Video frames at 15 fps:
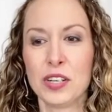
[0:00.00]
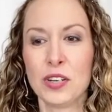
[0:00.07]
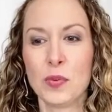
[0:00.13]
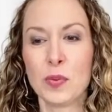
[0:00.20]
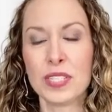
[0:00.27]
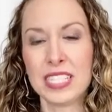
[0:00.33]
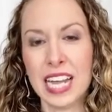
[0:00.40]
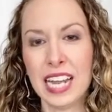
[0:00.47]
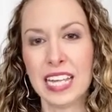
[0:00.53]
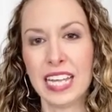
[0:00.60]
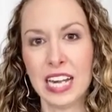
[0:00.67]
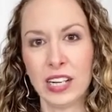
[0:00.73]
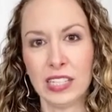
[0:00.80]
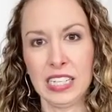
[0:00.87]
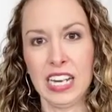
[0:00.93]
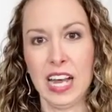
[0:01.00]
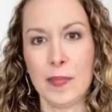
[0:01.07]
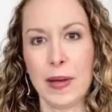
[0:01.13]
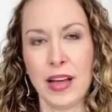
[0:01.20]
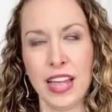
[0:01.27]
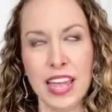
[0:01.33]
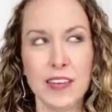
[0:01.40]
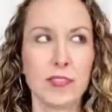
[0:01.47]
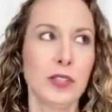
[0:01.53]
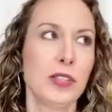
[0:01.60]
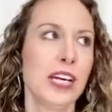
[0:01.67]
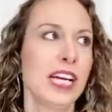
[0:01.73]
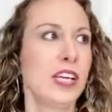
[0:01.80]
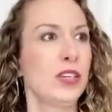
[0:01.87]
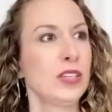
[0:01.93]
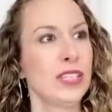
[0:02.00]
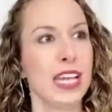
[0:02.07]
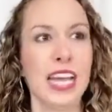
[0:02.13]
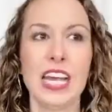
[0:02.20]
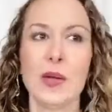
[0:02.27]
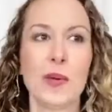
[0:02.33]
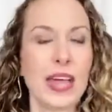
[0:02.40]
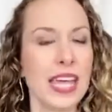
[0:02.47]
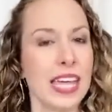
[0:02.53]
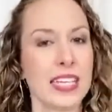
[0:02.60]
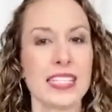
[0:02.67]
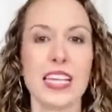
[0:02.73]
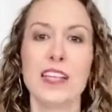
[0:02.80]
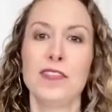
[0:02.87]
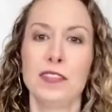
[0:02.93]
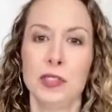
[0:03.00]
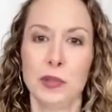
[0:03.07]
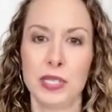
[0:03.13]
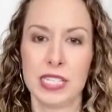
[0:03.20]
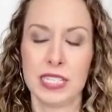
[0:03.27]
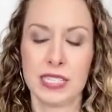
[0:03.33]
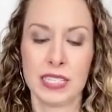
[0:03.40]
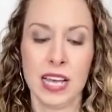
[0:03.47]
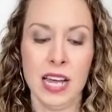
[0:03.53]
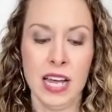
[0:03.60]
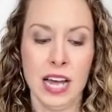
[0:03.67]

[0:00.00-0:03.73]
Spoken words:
was telling Carolina about hand floreos, and anyway, his influence